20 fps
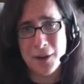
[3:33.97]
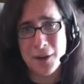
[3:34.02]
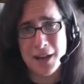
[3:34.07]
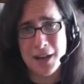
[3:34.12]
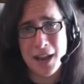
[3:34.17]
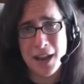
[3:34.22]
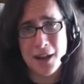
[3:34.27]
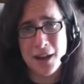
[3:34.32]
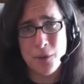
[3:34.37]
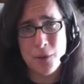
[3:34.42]

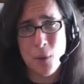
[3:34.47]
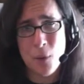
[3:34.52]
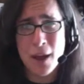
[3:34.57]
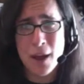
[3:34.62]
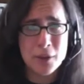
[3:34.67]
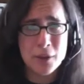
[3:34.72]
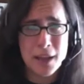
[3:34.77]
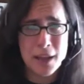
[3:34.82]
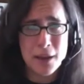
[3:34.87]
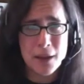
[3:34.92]
and why
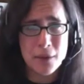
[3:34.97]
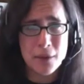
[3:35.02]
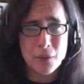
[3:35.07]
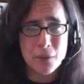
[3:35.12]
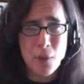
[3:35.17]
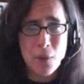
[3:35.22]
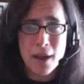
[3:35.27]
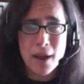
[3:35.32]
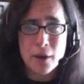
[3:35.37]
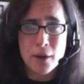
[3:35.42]
are
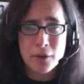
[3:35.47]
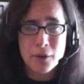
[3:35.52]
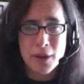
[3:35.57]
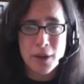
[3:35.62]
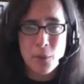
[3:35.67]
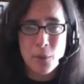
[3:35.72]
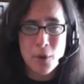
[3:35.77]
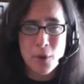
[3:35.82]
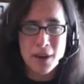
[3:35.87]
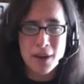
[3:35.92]
they
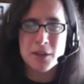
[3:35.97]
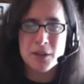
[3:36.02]
working?